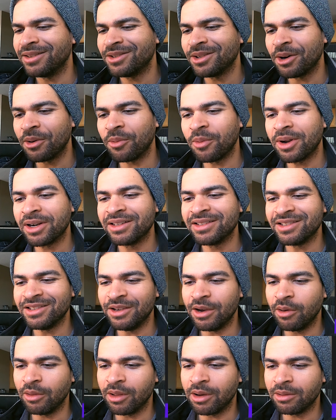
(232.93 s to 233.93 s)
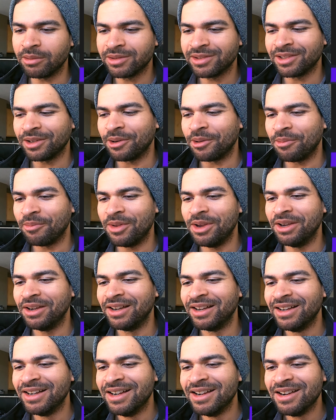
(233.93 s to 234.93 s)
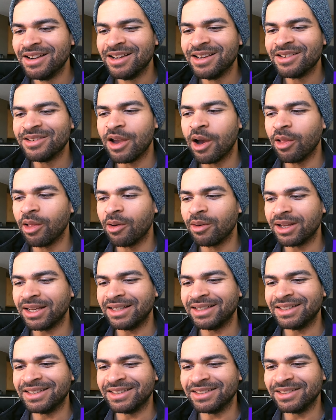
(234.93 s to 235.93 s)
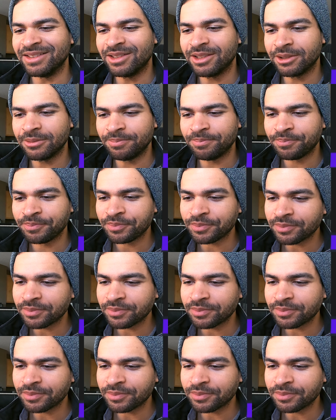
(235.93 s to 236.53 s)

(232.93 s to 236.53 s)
So what is YOLO? So YOLO is